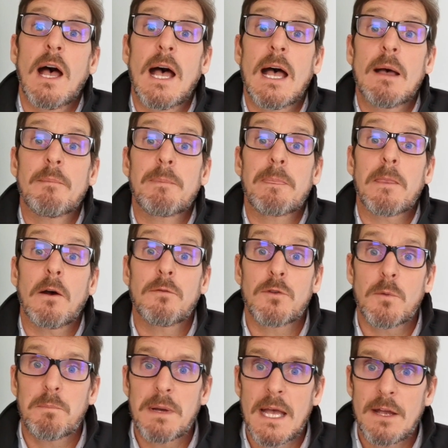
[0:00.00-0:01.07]
of your
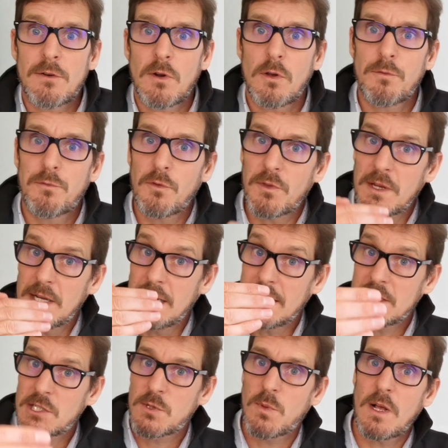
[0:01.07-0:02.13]
payroll for the
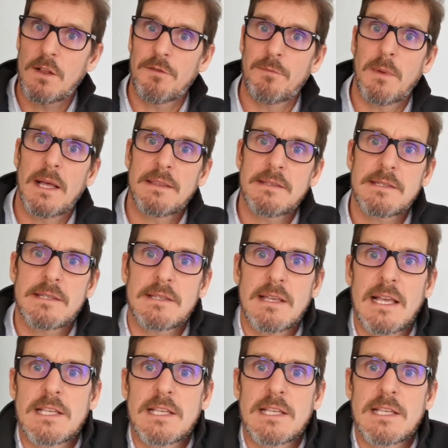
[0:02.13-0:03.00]
next 12 months,